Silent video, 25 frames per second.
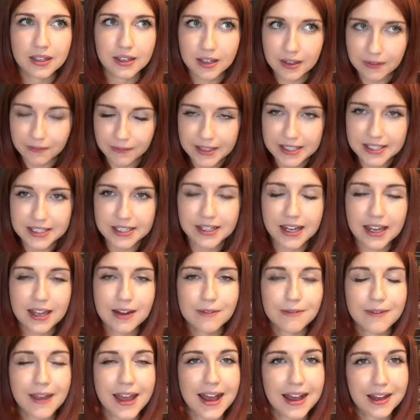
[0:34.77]

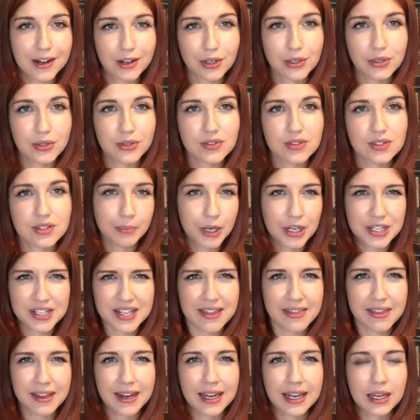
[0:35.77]
investigative articles because
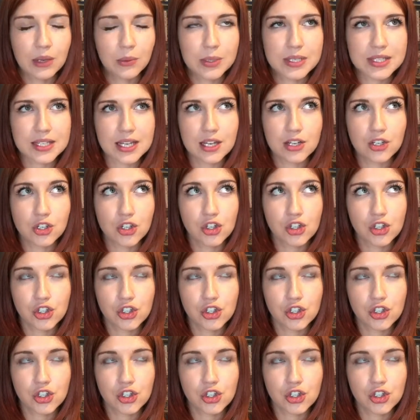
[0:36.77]
I think he was a